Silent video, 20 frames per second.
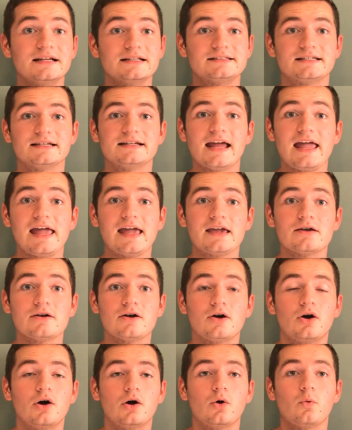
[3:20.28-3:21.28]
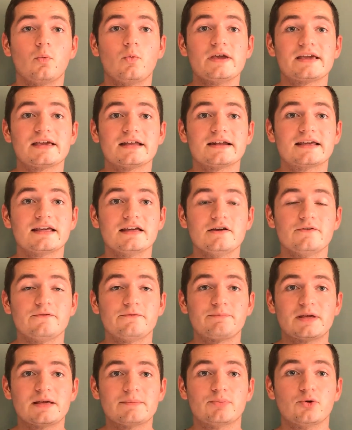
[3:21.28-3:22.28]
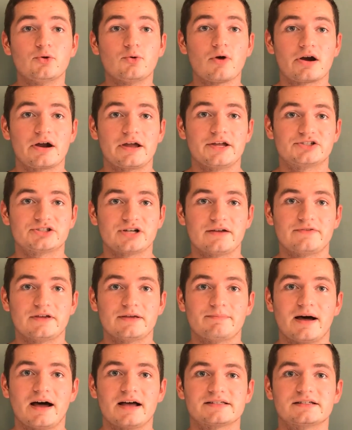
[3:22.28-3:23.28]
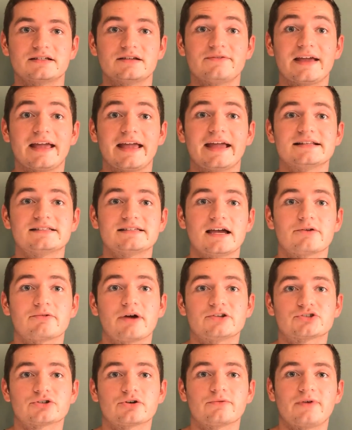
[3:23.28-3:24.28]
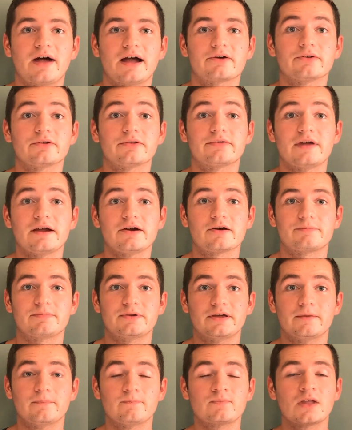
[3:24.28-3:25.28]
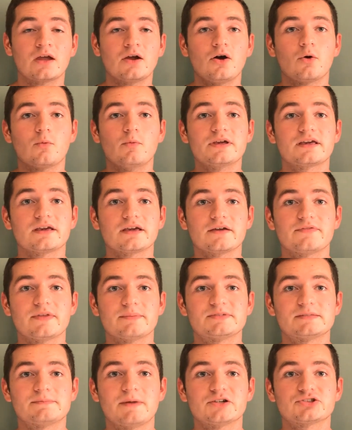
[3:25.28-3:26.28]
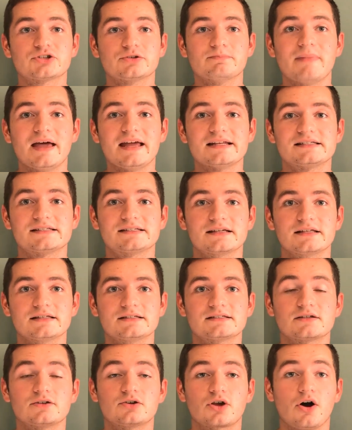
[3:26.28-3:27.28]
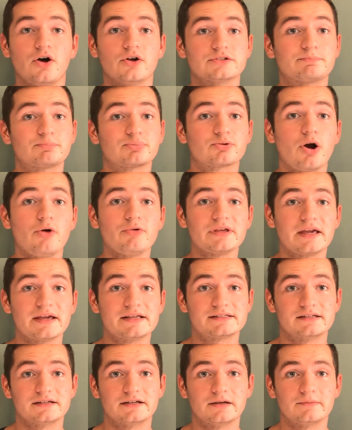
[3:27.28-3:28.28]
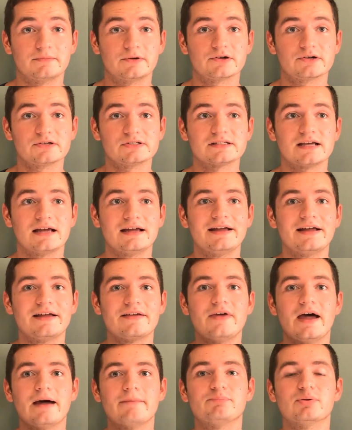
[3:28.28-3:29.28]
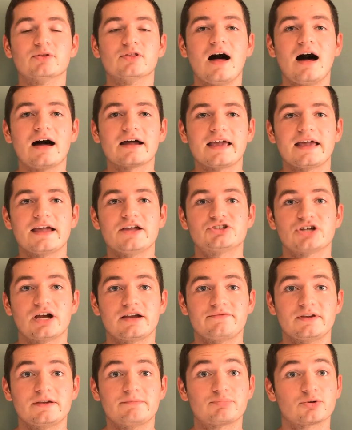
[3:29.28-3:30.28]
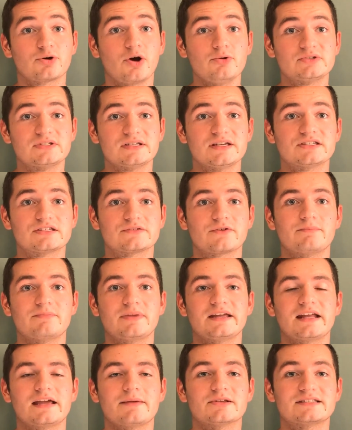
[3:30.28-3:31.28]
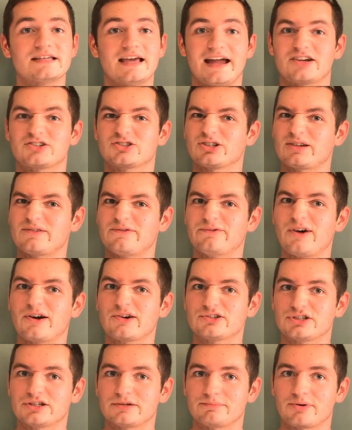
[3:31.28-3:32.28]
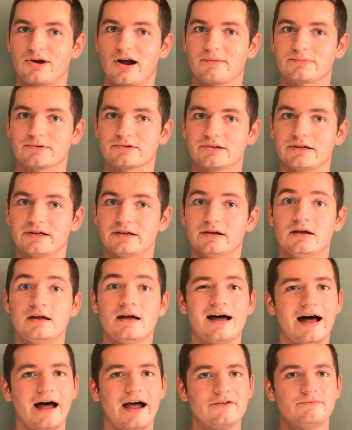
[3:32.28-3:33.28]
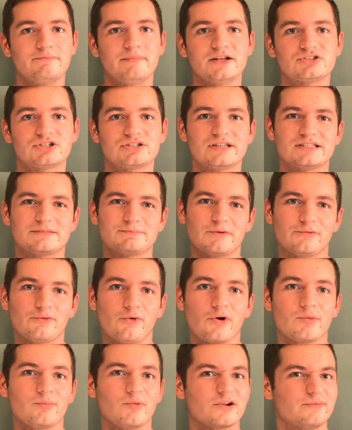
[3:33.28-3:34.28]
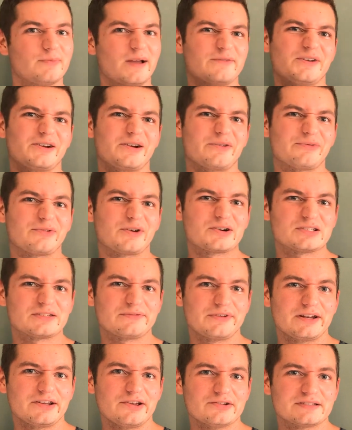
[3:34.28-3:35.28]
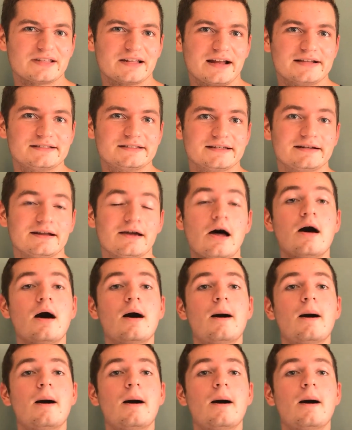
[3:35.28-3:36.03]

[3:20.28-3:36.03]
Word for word: Today, we can give people who are HIV positive antiretroviral therapy. We can give them special medicines called protease inhibitors that block HIV proteins from being able to actually function properly. I've mentioned this before in one of my very first videos that I did,